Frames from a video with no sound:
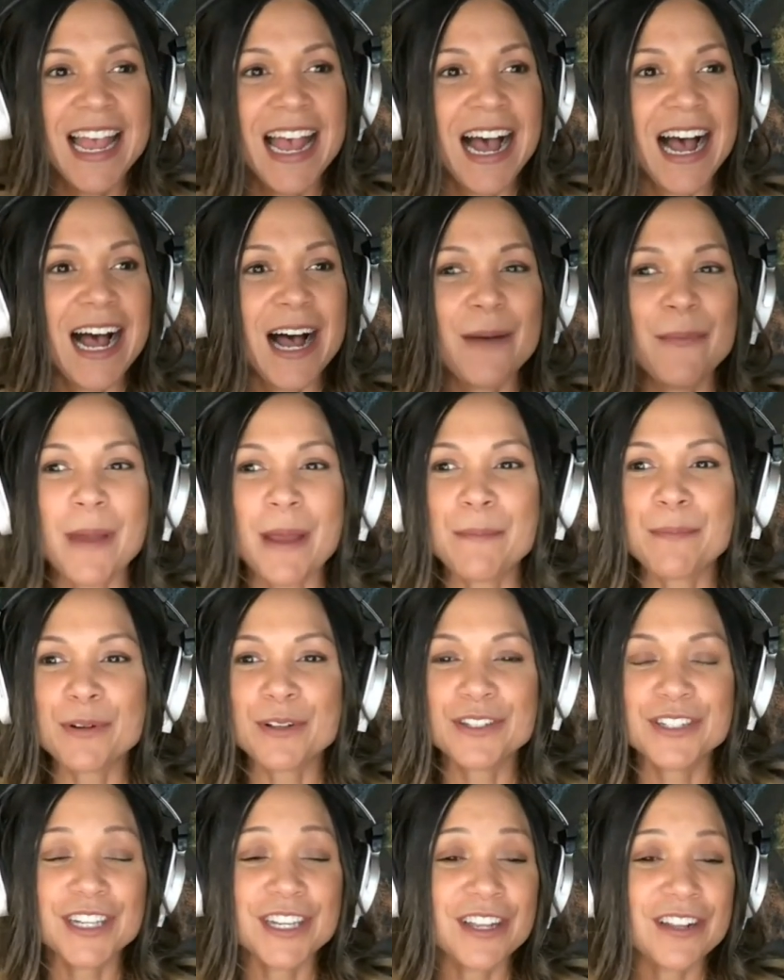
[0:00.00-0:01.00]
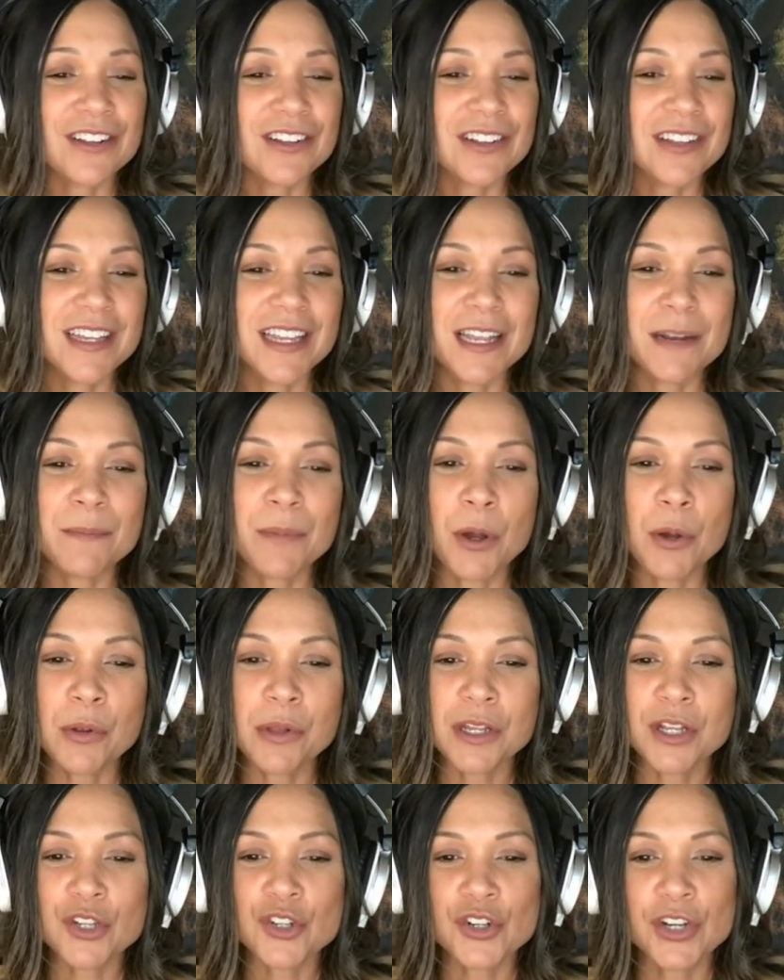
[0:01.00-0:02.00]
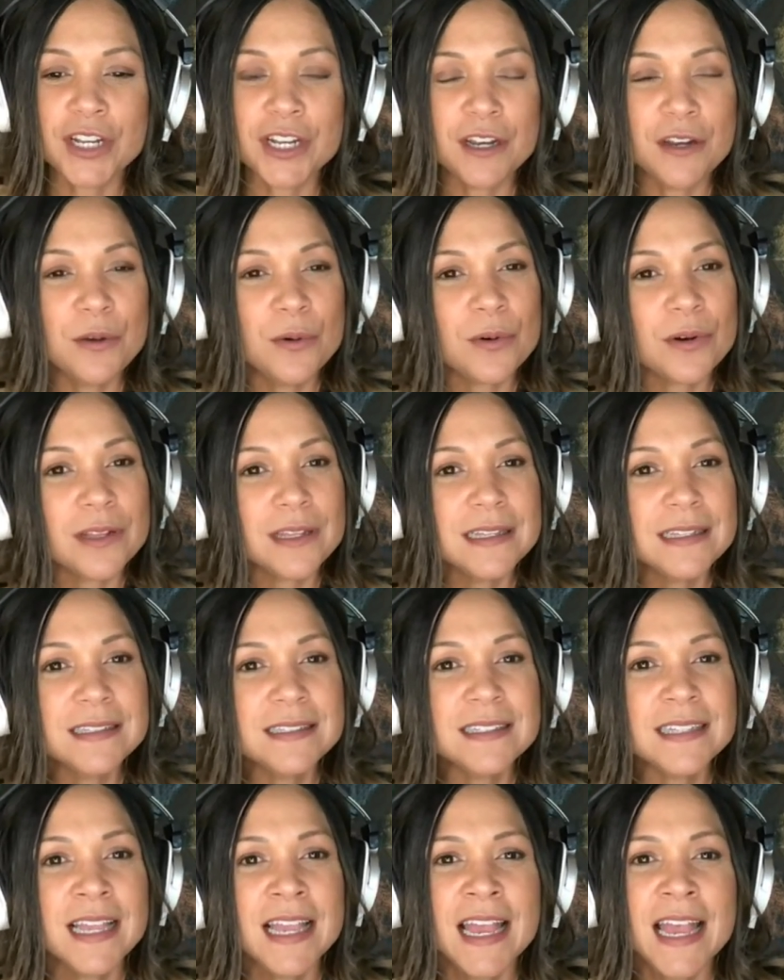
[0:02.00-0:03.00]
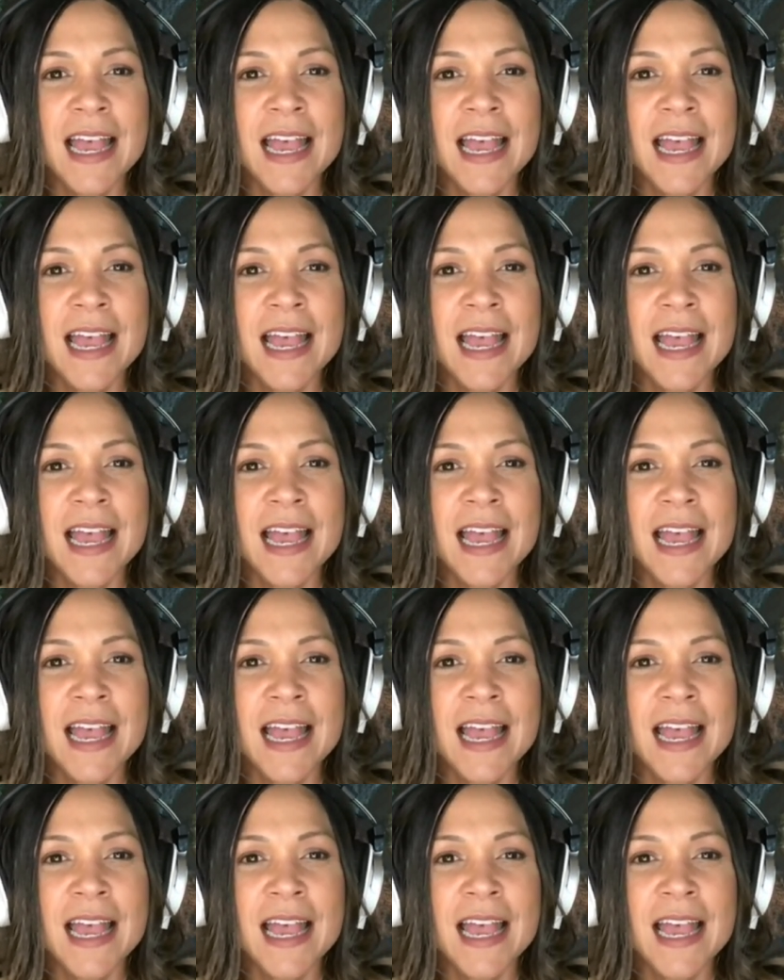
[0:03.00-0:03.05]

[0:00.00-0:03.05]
um, and particularly in post-Katrina New Orleans.